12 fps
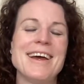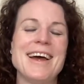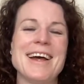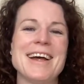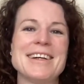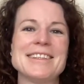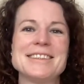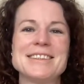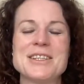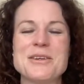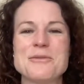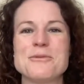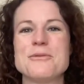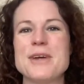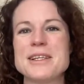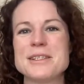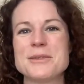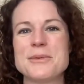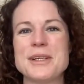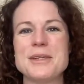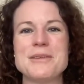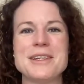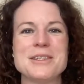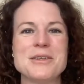and rest when you
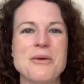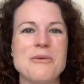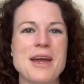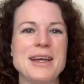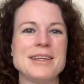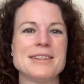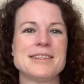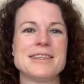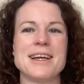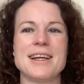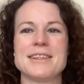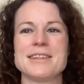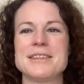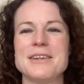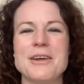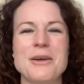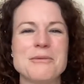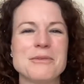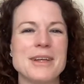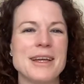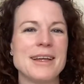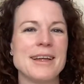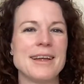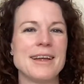need to rest, and
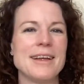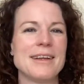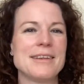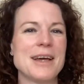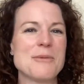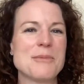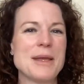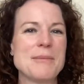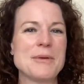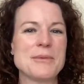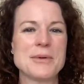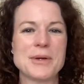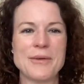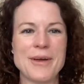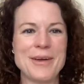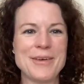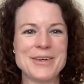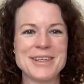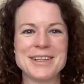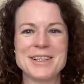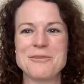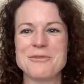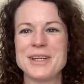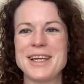hopefully that baby will grow
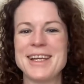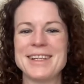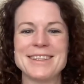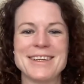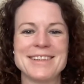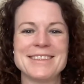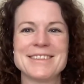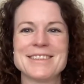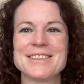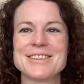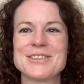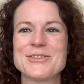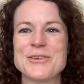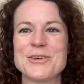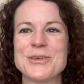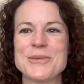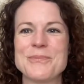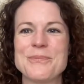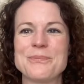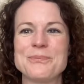lovely, nice and strong.